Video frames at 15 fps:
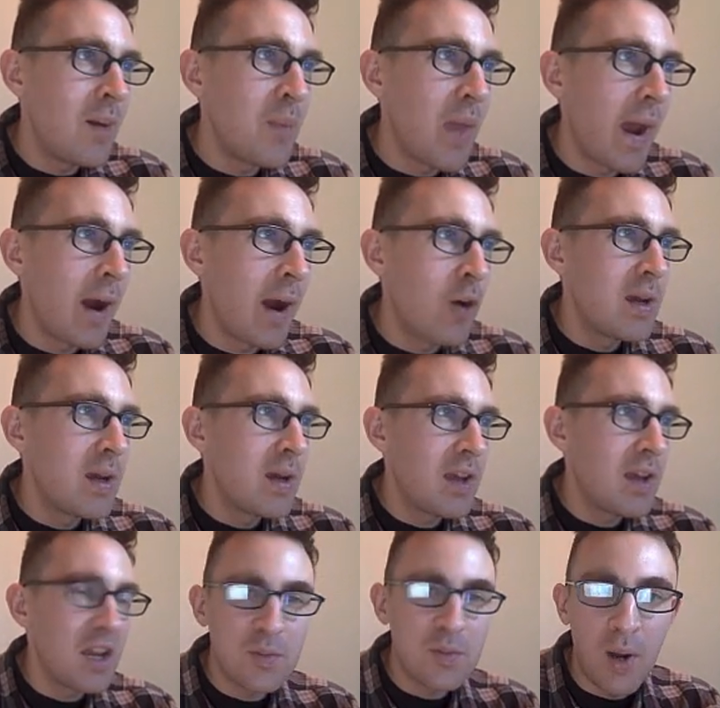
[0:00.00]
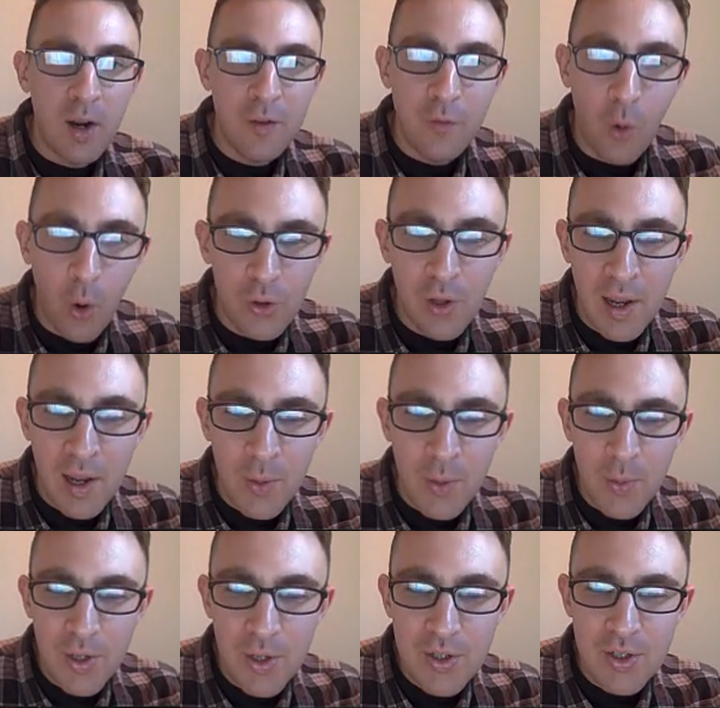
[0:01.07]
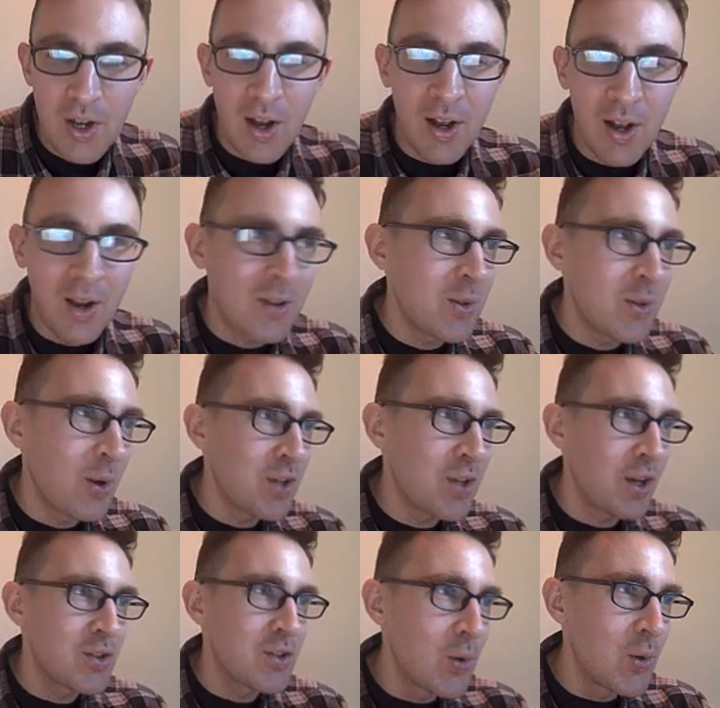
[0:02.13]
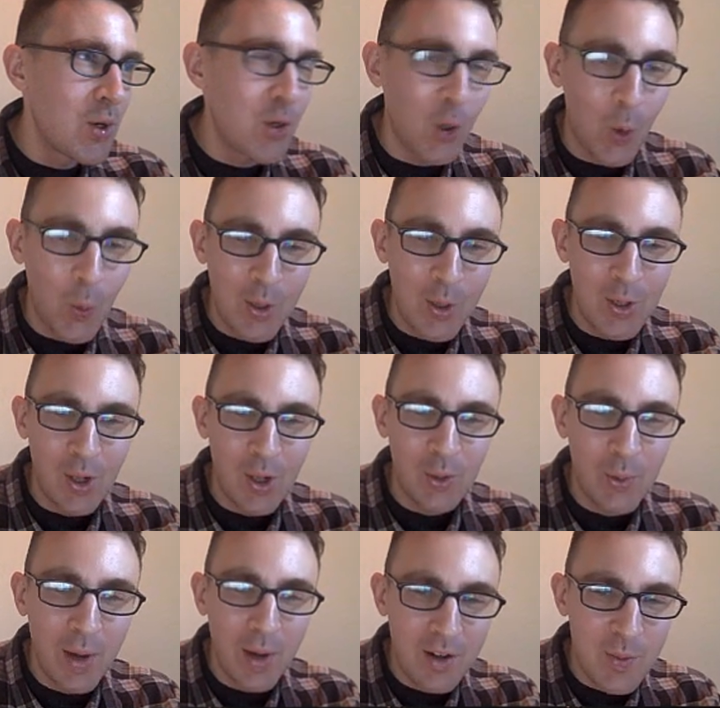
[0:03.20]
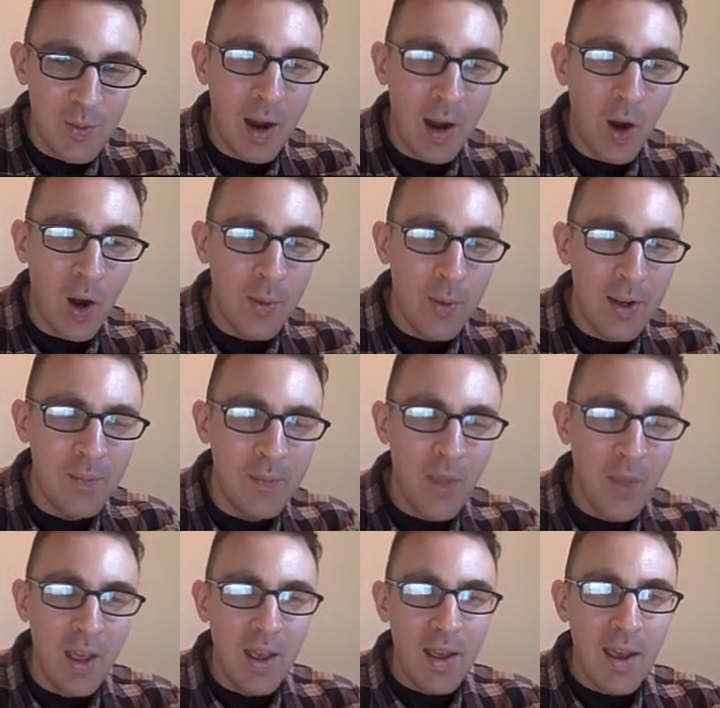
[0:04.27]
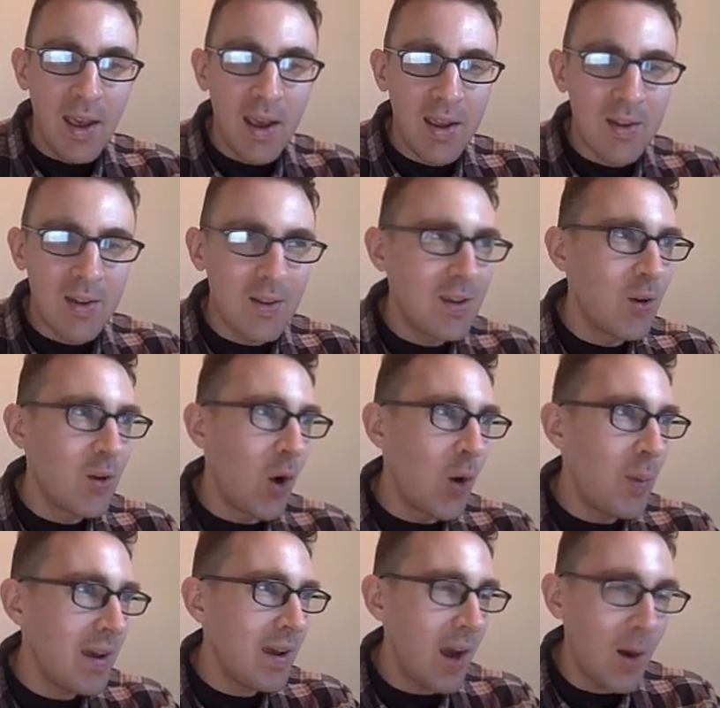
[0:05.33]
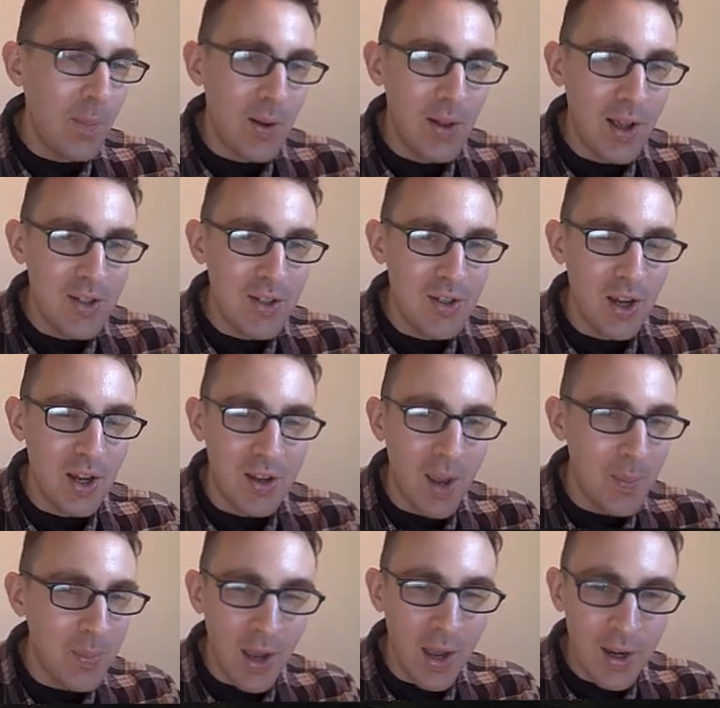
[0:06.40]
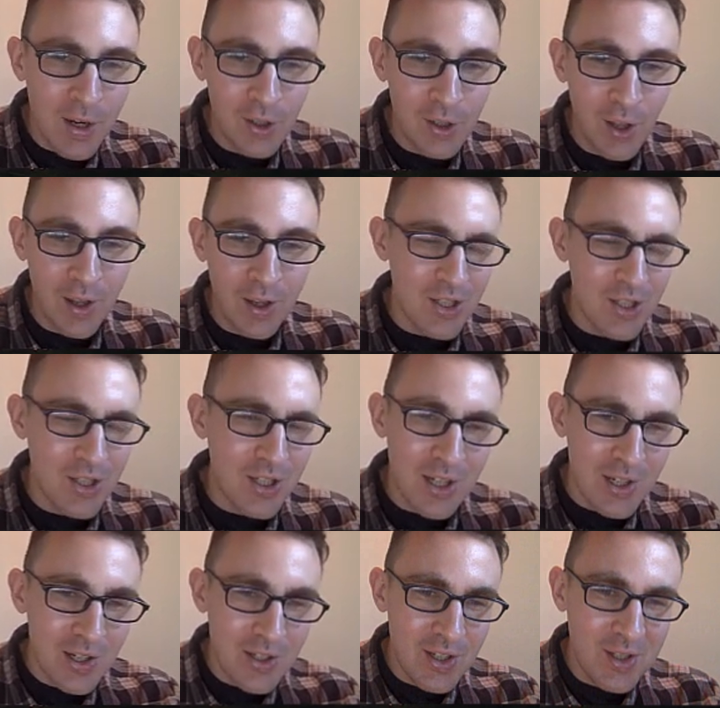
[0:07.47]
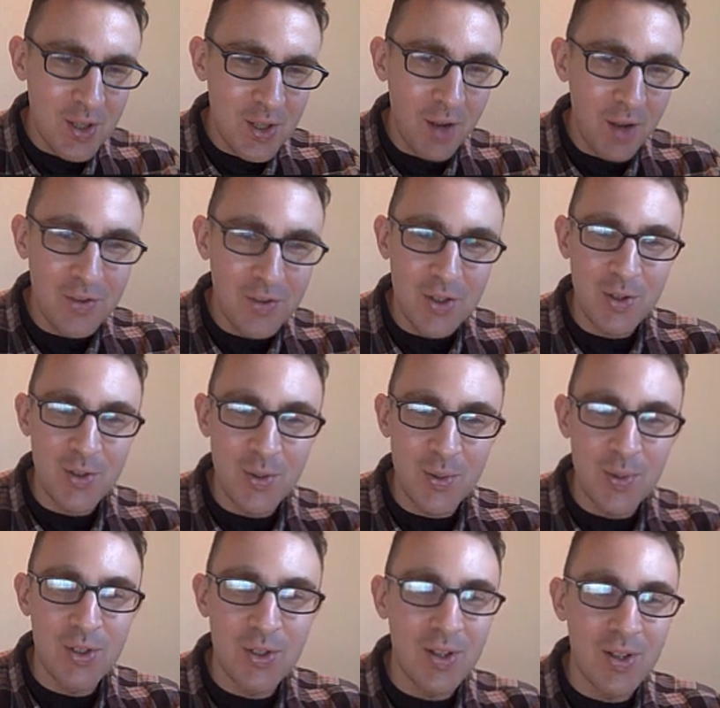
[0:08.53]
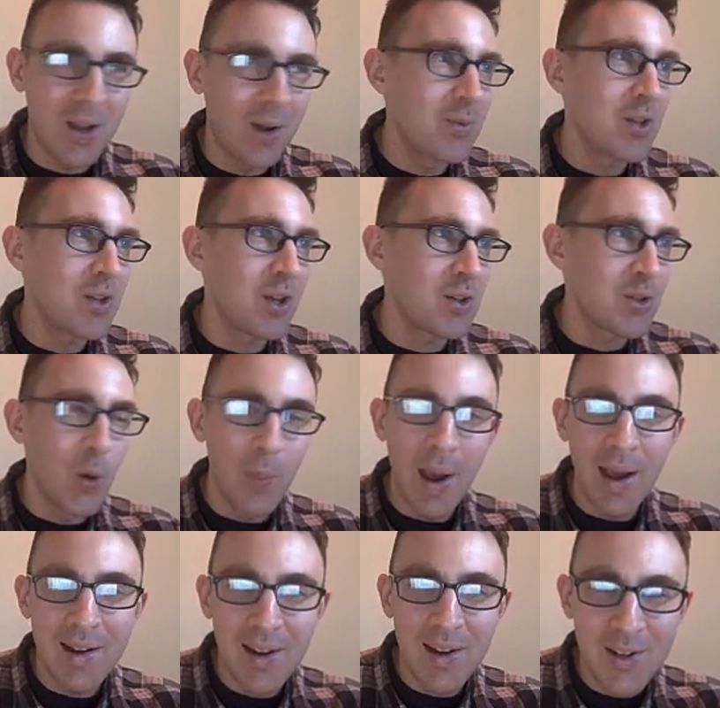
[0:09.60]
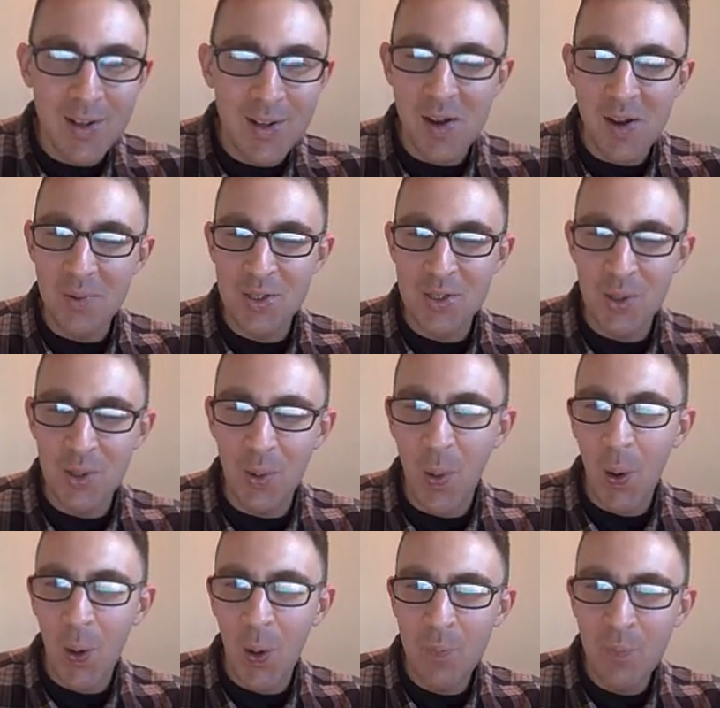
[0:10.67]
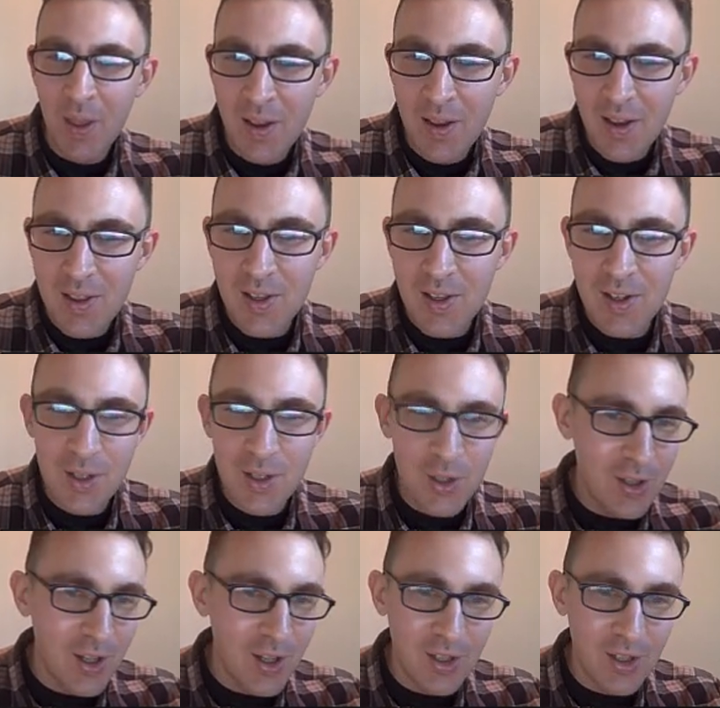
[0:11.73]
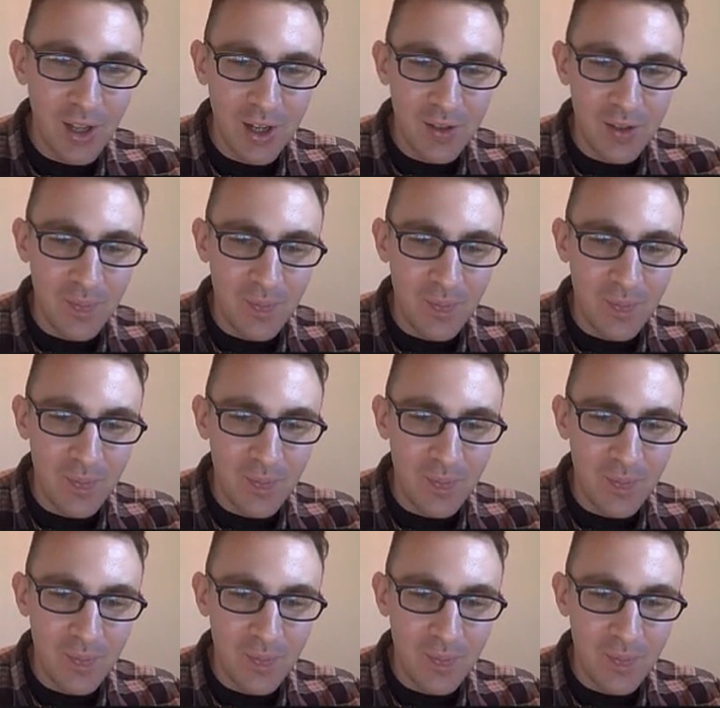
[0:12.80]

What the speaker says: Arabic as my foreign language because I was like so determined to like learn how to speak Arabic, and in all my Arabic classes, I kept getting like C's and stuff just because I was like so bad at it and it was so hard that it like